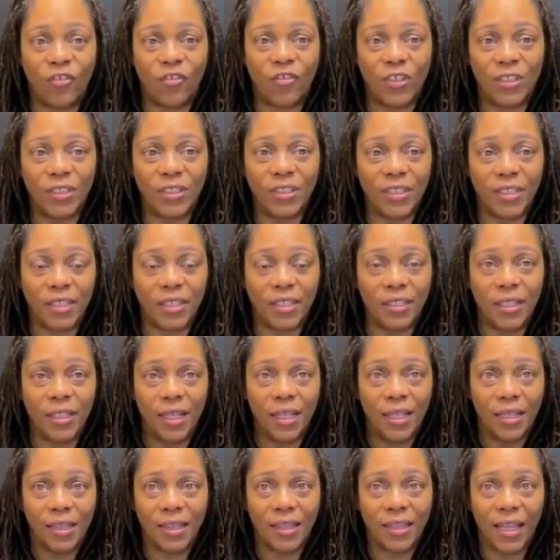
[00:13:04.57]
feeling
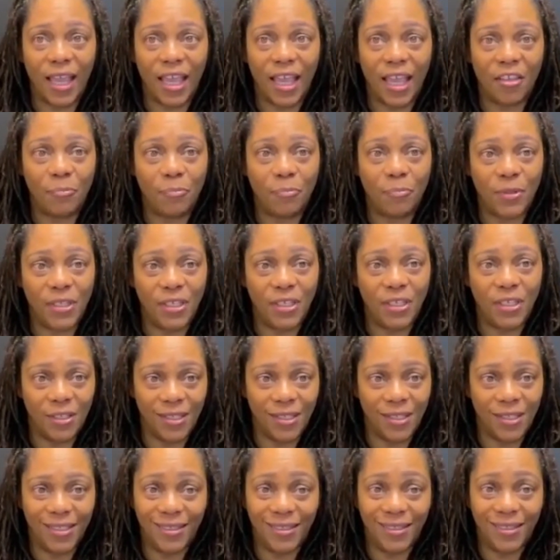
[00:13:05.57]
life
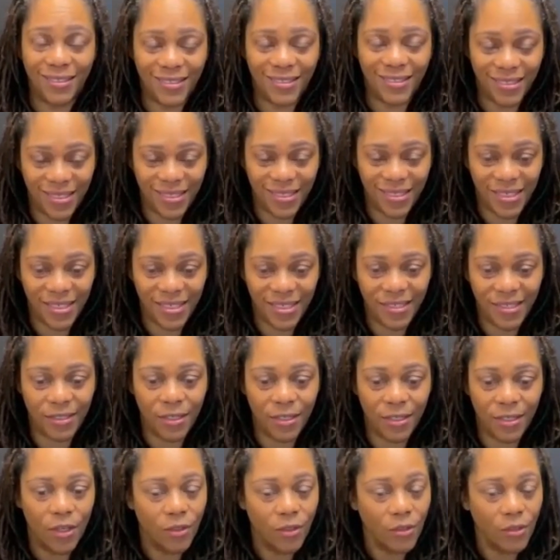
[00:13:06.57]
beyond the need,
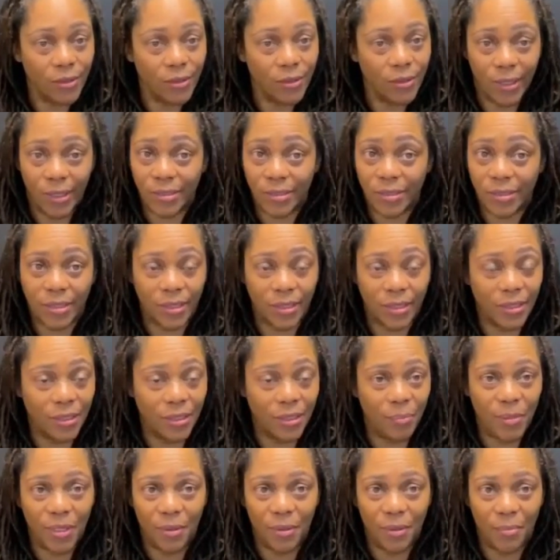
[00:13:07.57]
it's going to
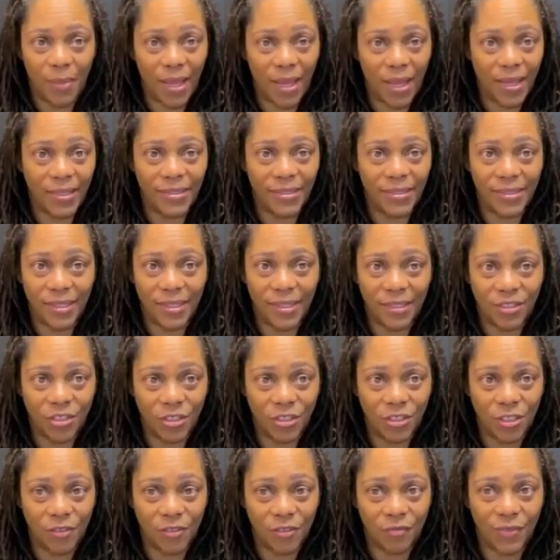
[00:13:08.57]
be a mindset
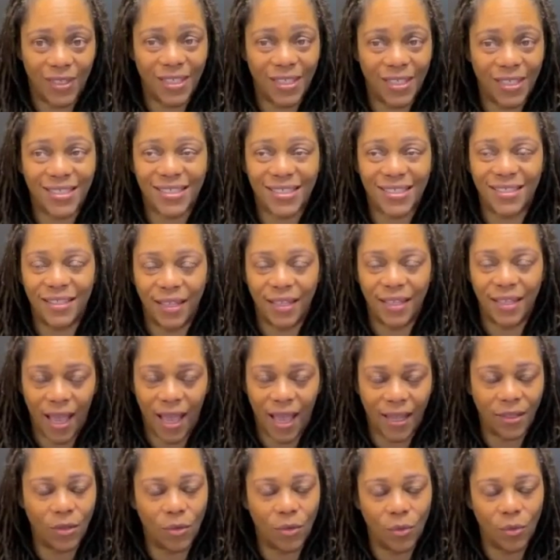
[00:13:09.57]
shift. It's
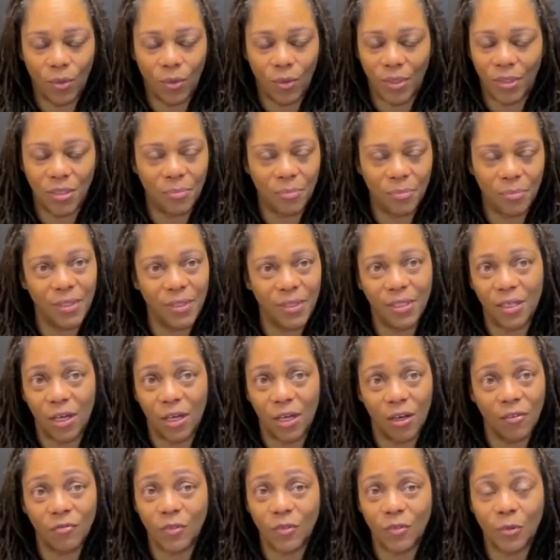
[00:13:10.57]
not going to be
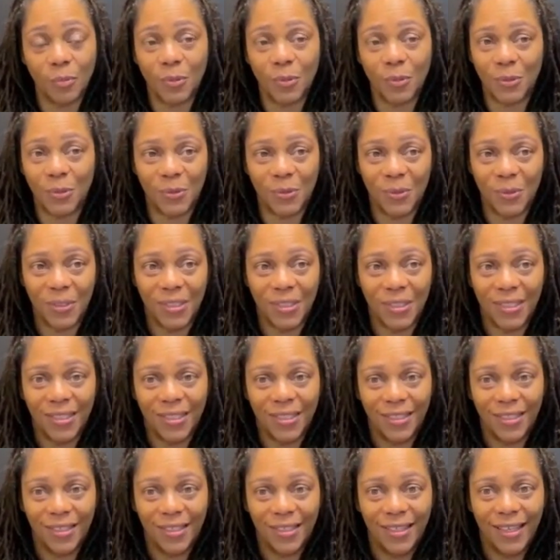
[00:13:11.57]
comfortable.
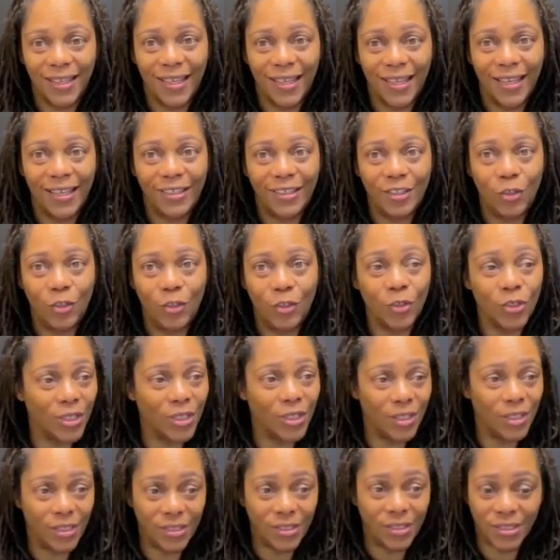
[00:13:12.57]
You're
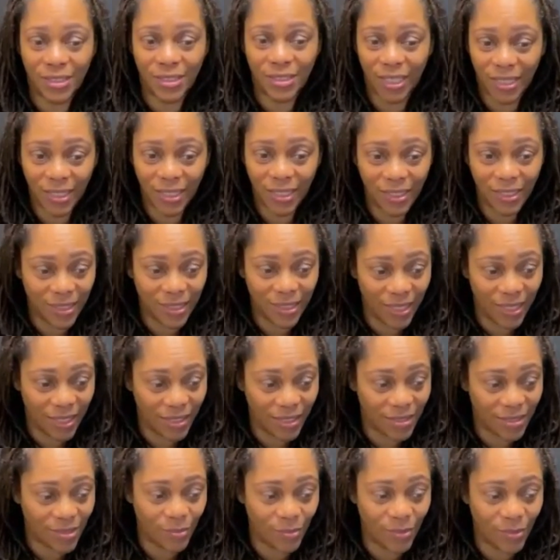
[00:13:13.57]
going to second
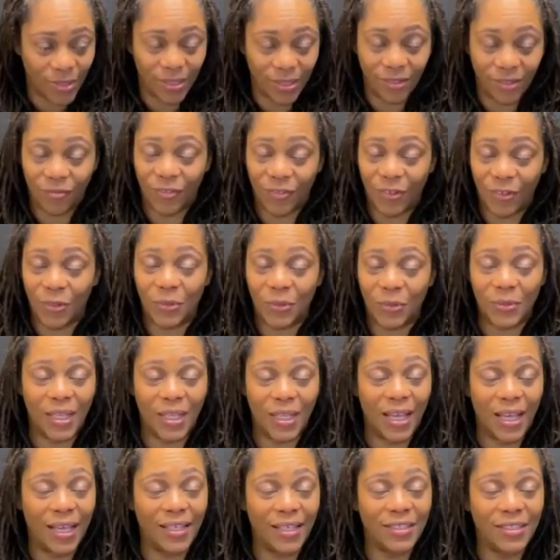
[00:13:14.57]
guess when the phone
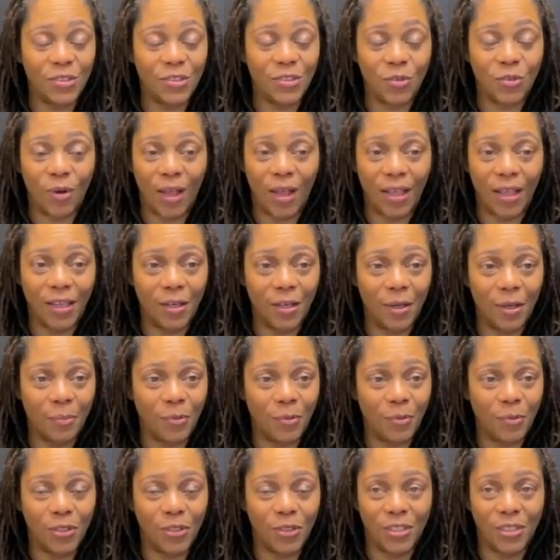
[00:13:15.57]
lines dry up.
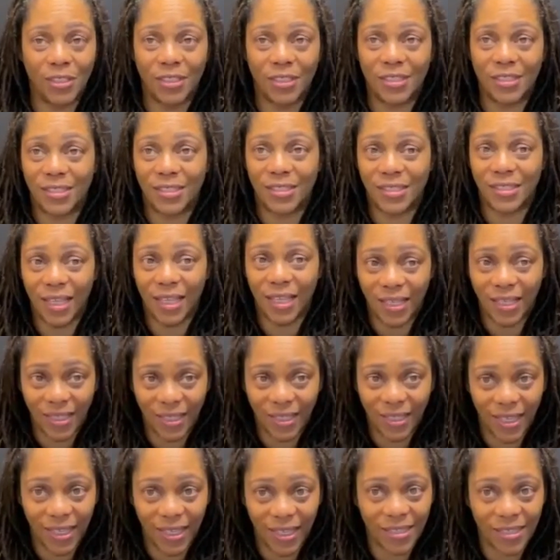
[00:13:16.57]
You're going to
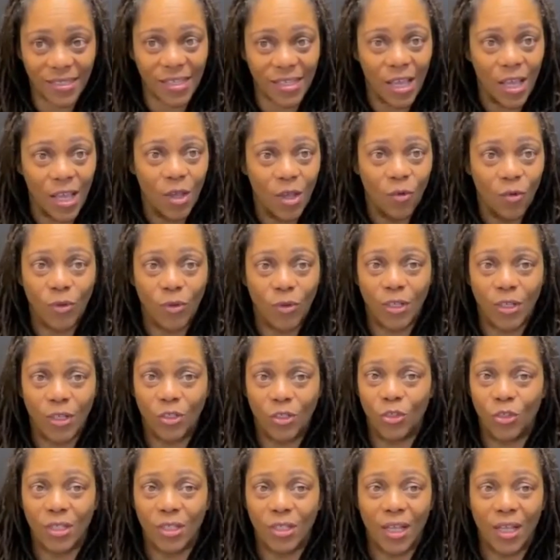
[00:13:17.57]
second guess when
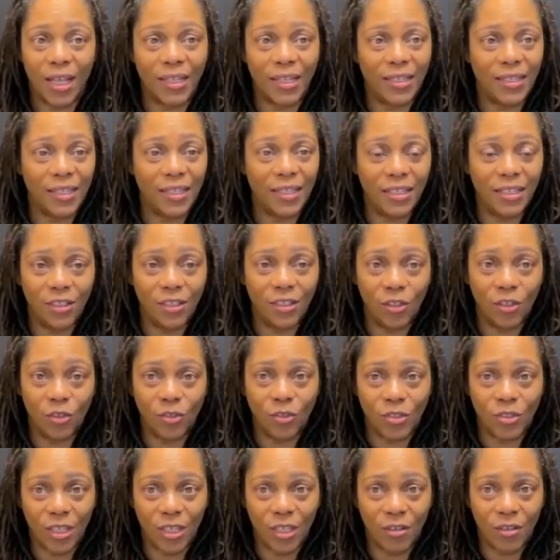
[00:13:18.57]
you're not getting
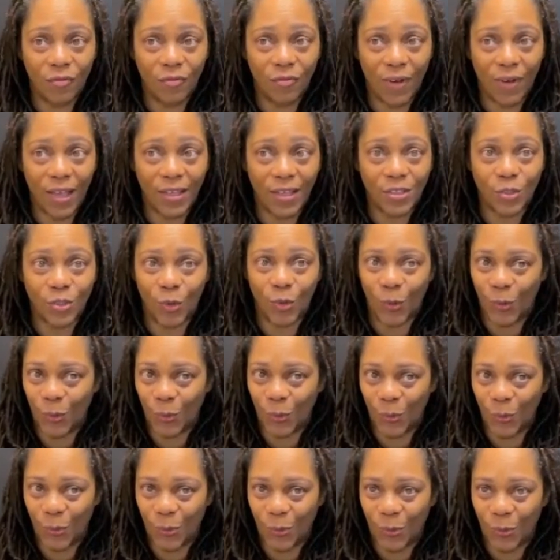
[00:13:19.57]
those invites
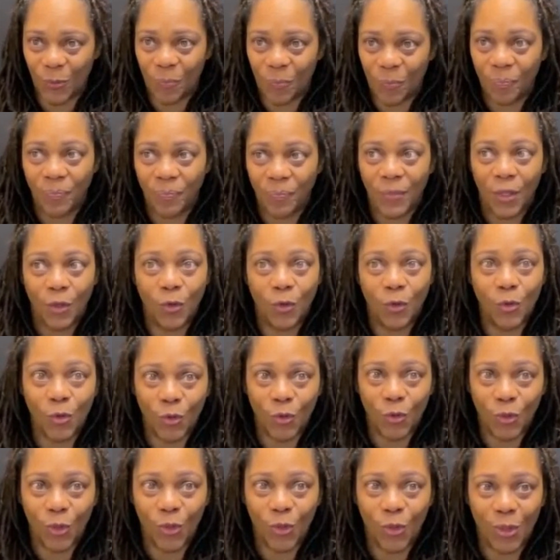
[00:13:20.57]
or
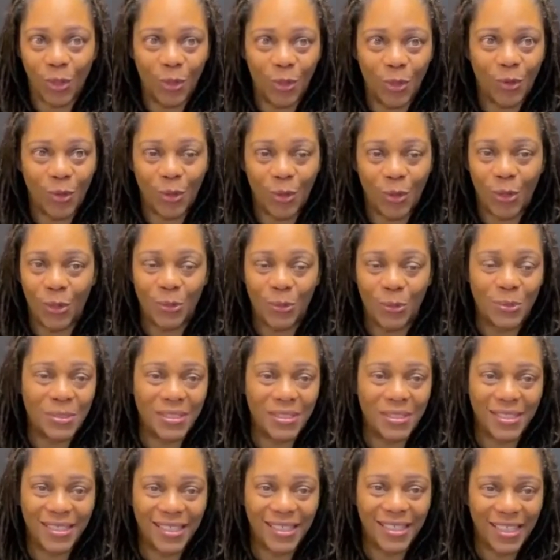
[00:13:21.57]
you're no longer
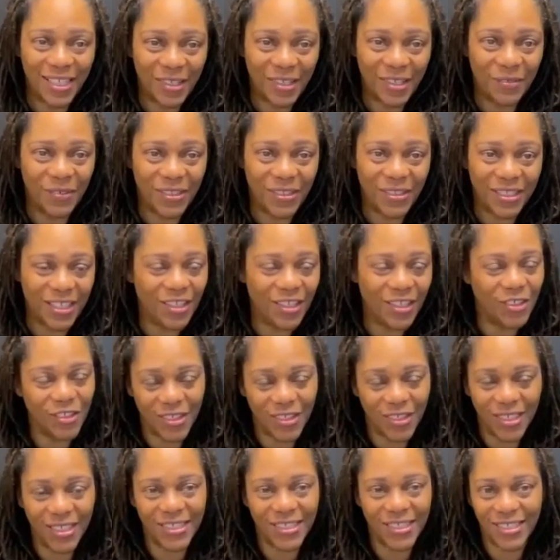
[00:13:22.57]
hosting everything.
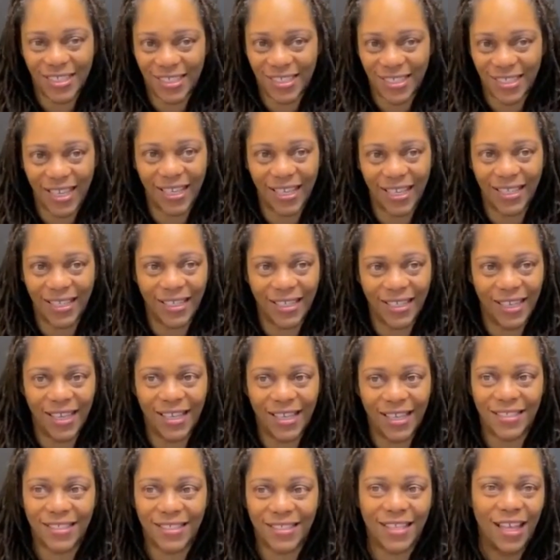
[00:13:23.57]
You're going to second
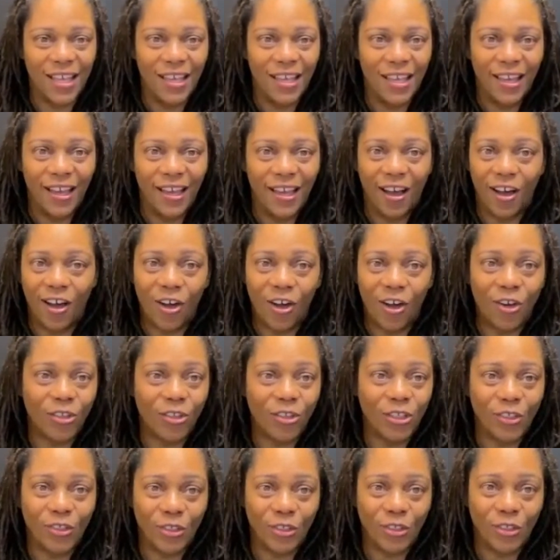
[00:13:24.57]
guess
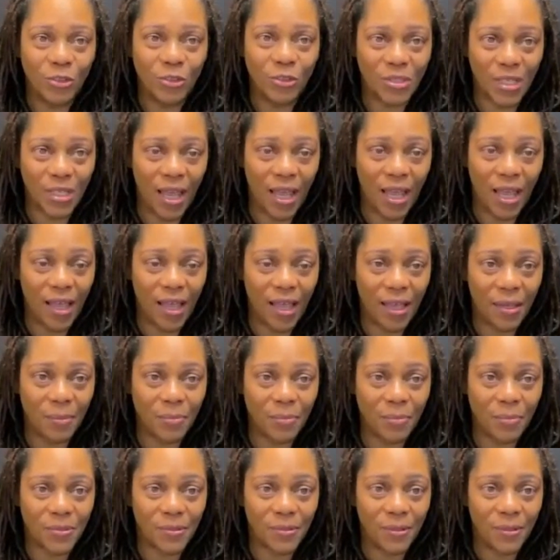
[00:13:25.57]
all of those
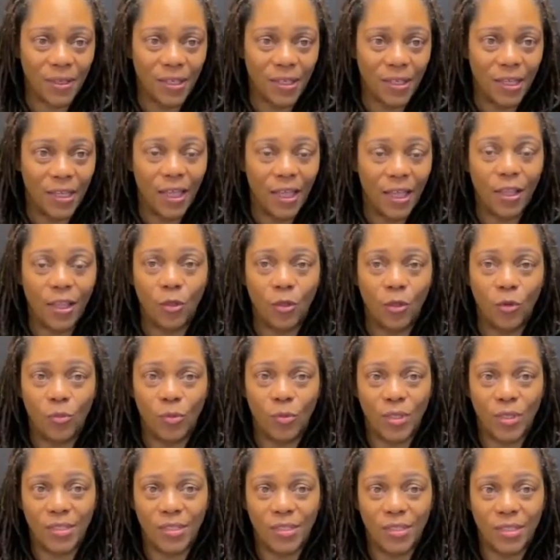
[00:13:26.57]
times. And the
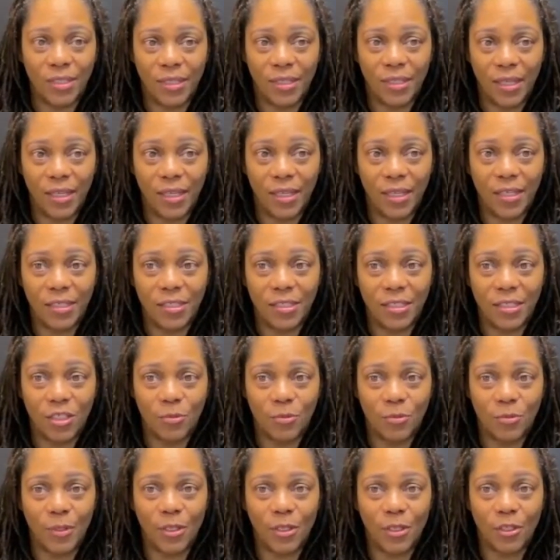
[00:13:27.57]
reason is
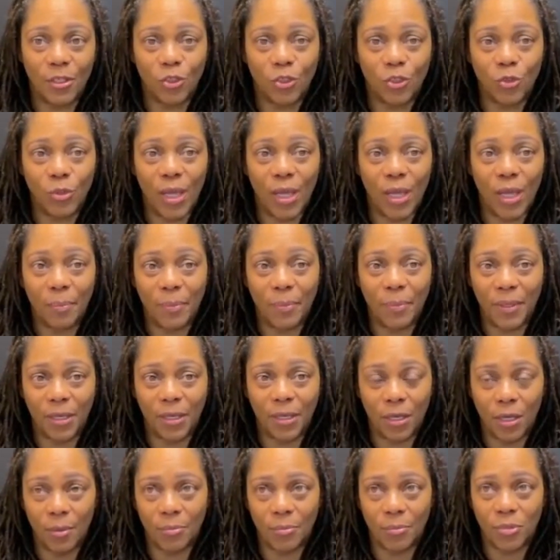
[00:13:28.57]
because you had
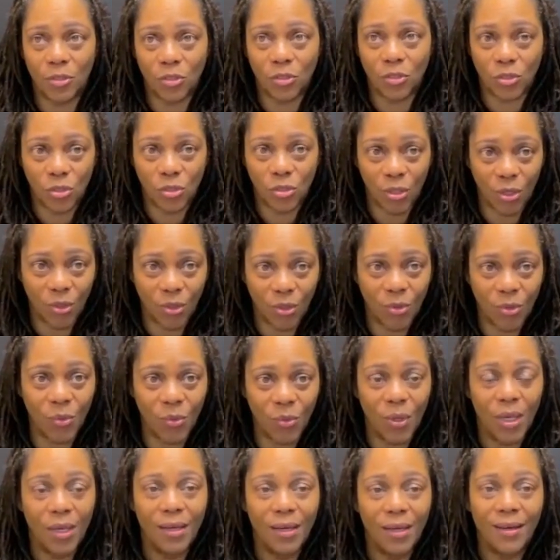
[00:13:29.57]
become
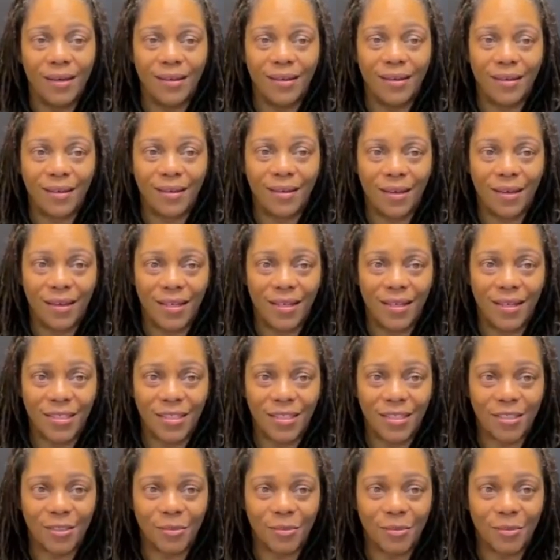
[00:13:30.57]
so
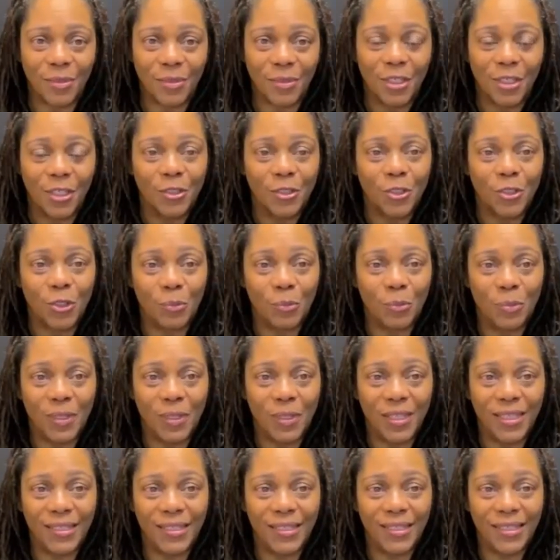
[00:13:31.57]
accustomed to
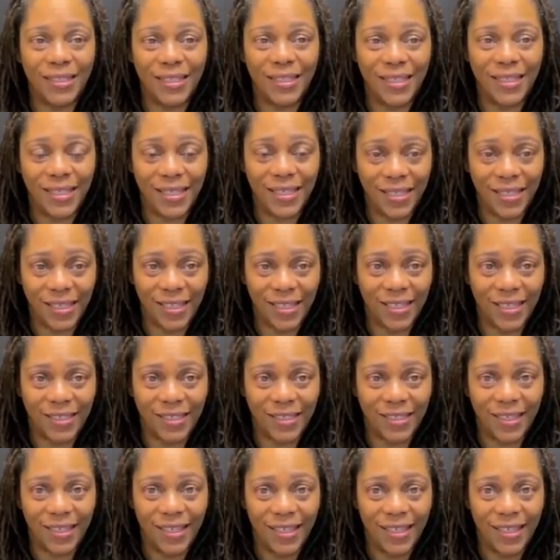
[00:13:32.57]
being needed